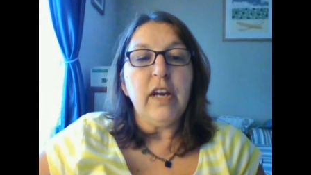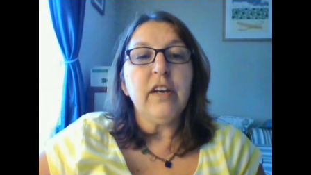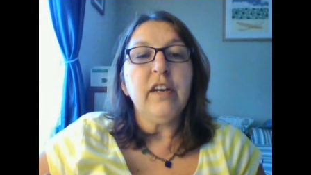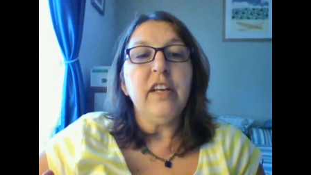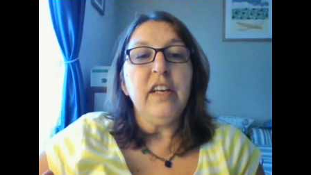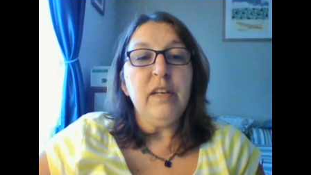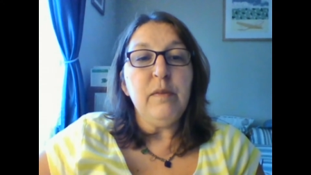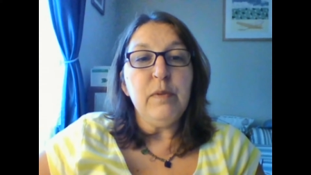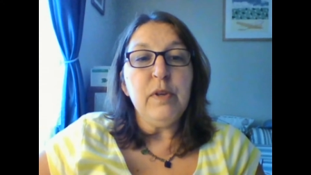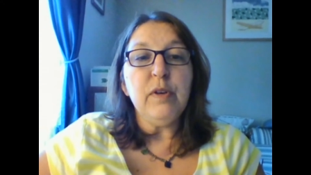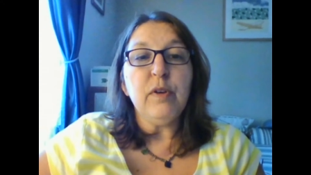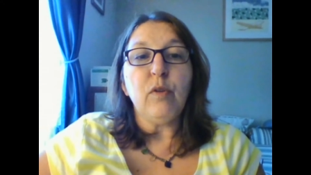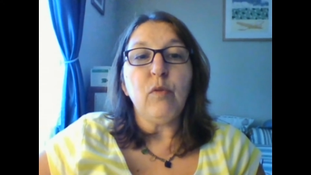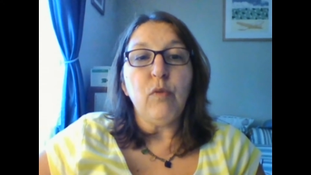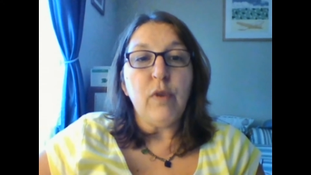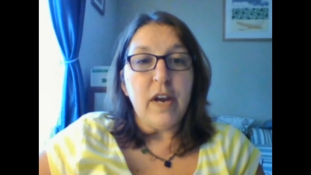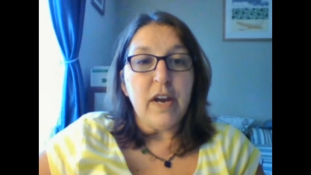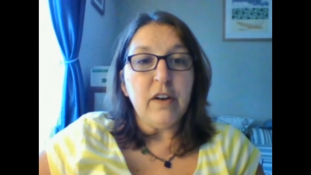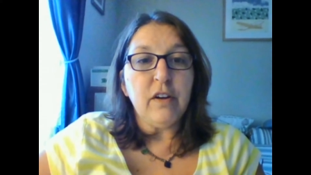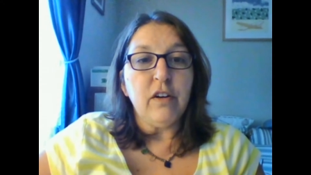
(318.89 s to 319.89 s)
keeping a
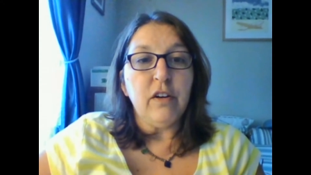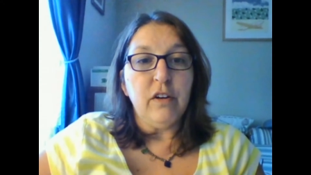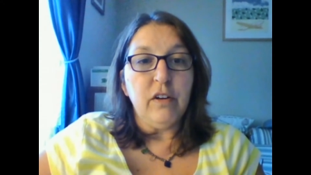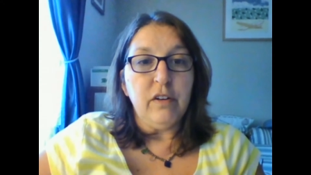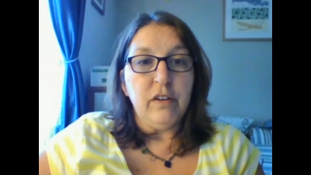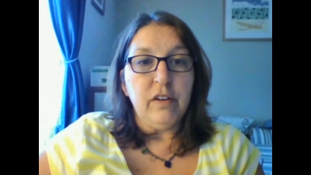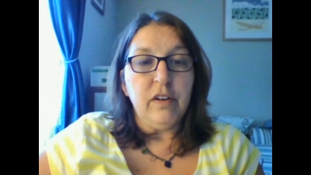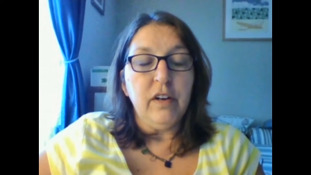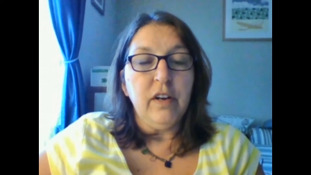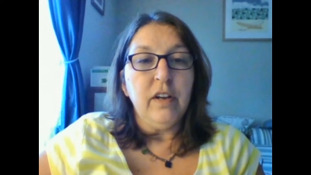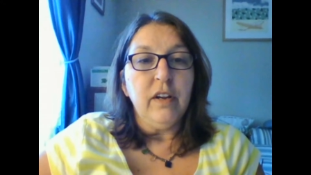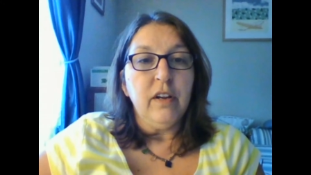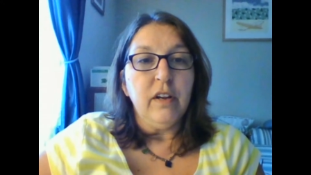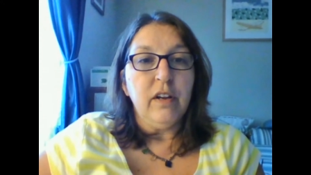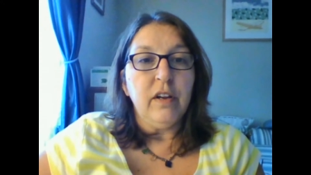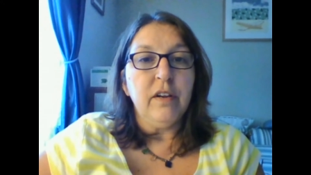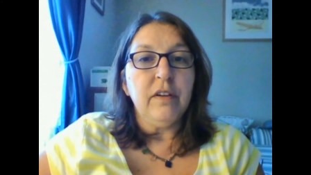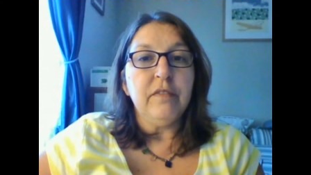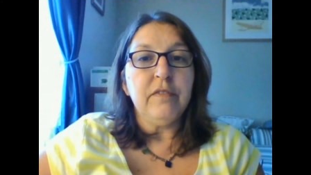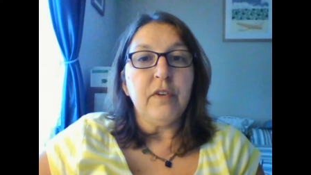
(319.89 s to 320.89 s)
record
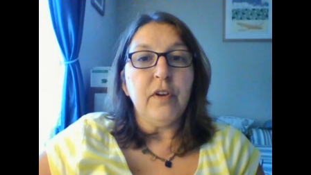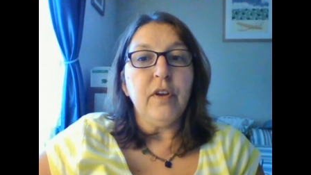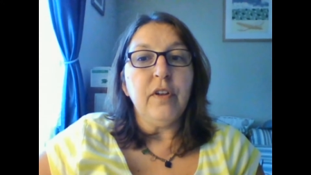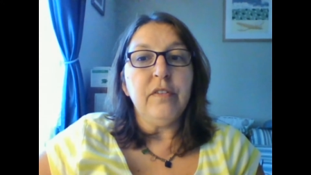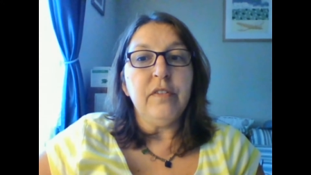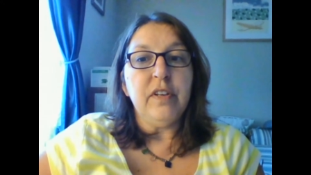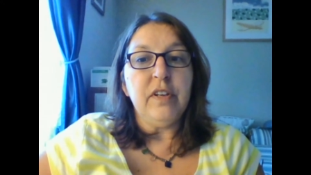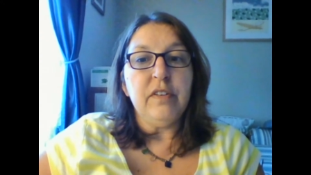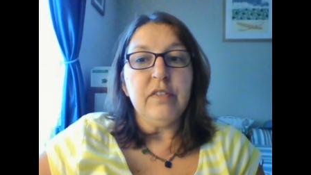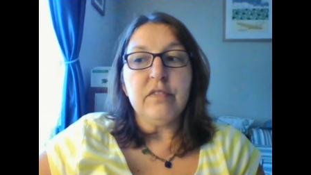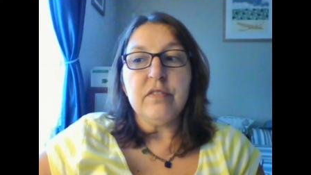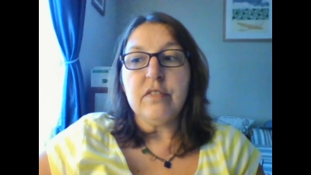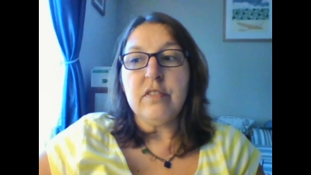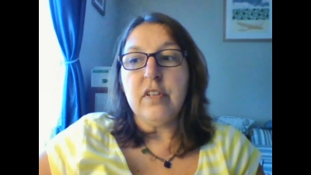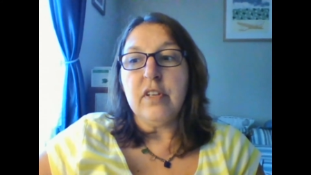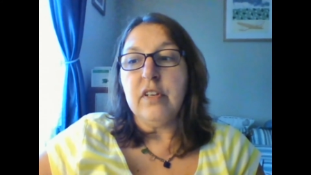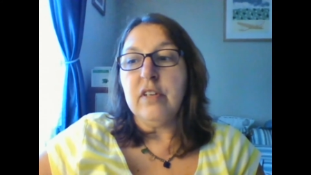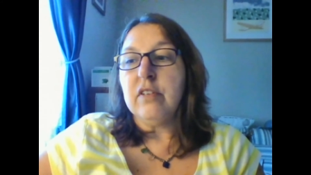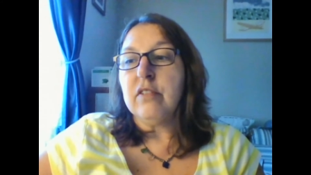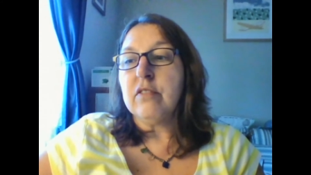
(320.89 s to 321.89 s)
of all these
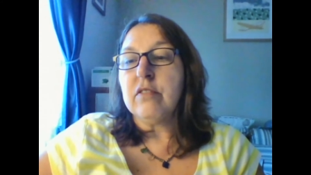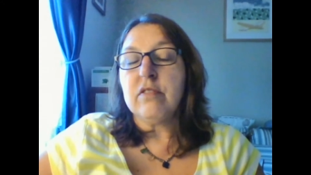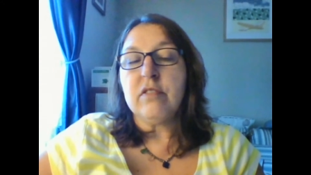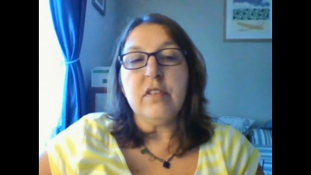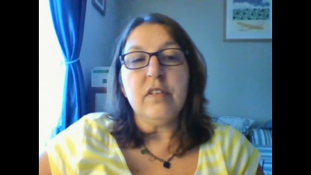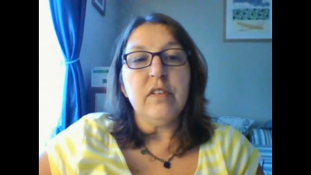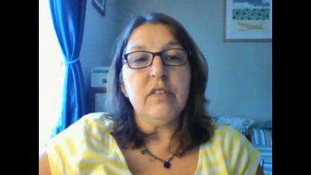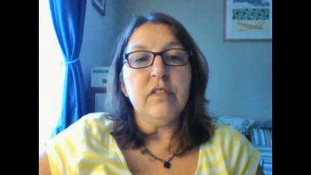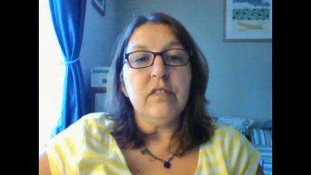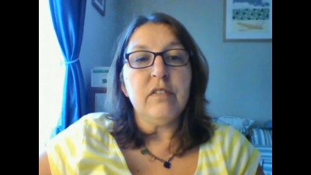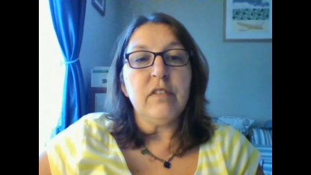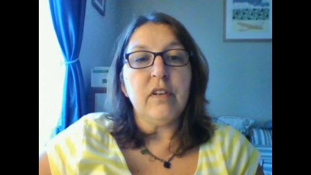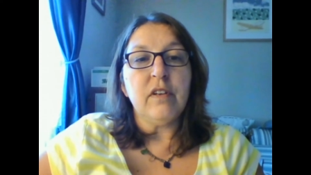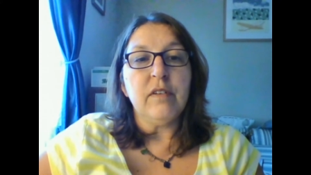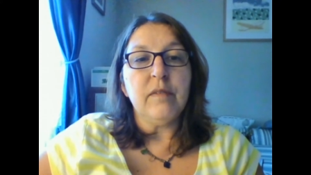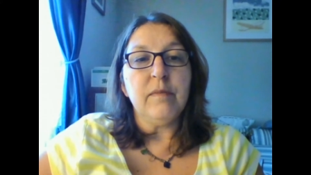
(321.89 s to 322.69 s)
things, and